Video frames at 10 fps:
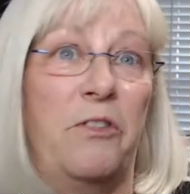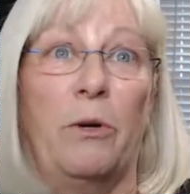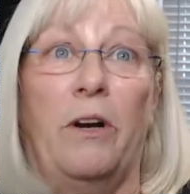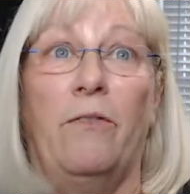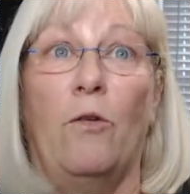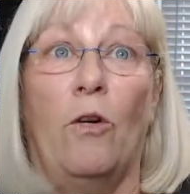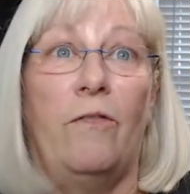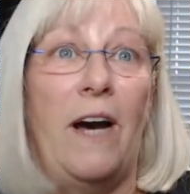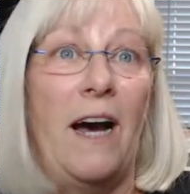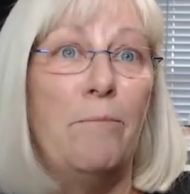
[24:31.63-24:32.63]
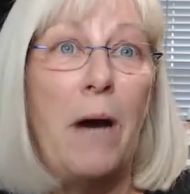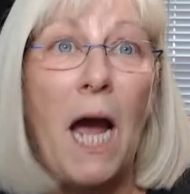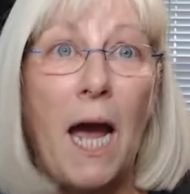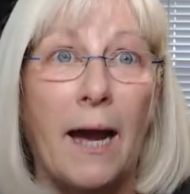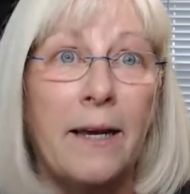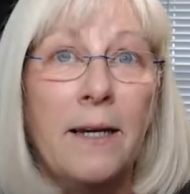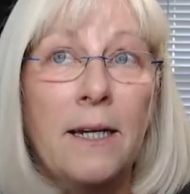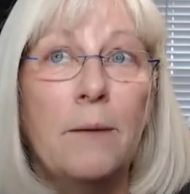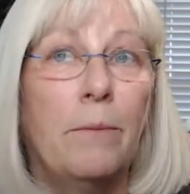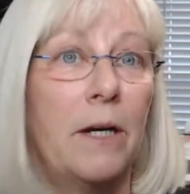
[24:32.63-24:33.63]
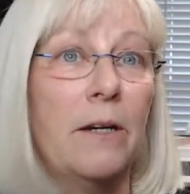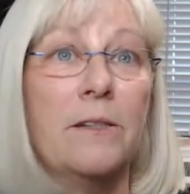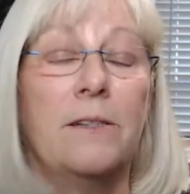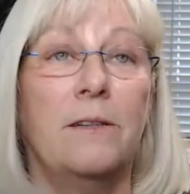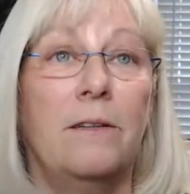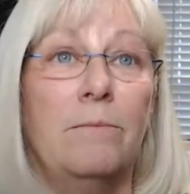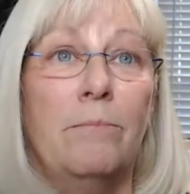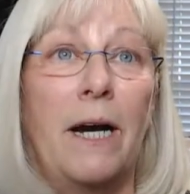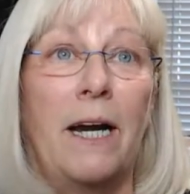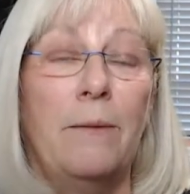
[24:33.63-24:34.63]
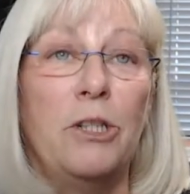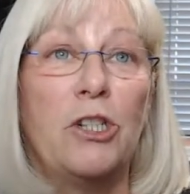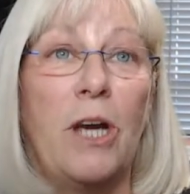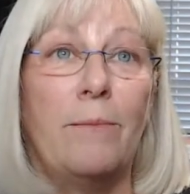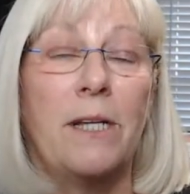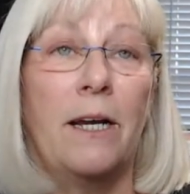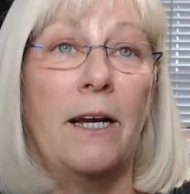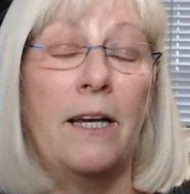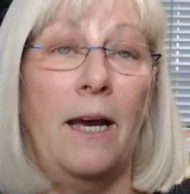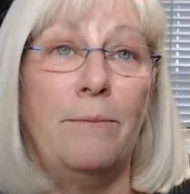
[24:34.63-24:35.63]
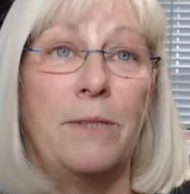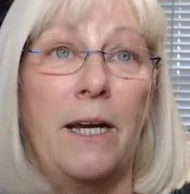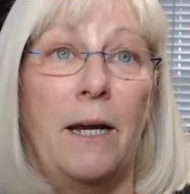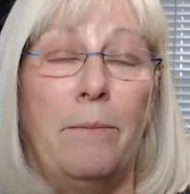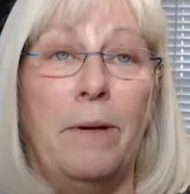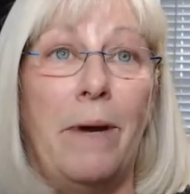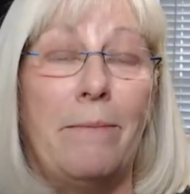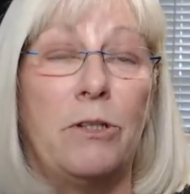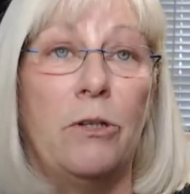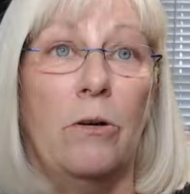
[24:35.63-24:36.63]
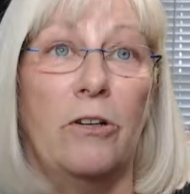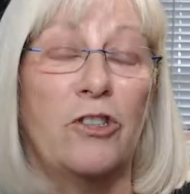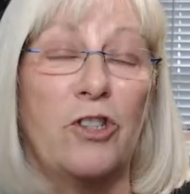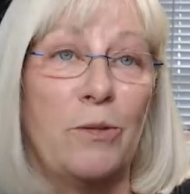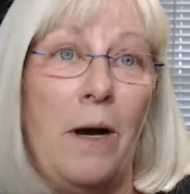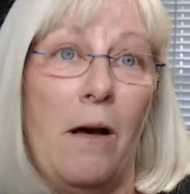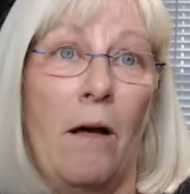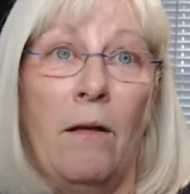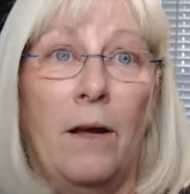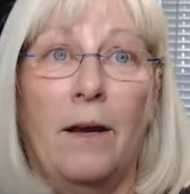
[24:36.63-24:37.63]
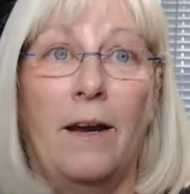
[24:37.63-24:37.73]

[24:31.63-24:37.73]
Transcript: three or four or five back because my image kept saying bitmap too large or small.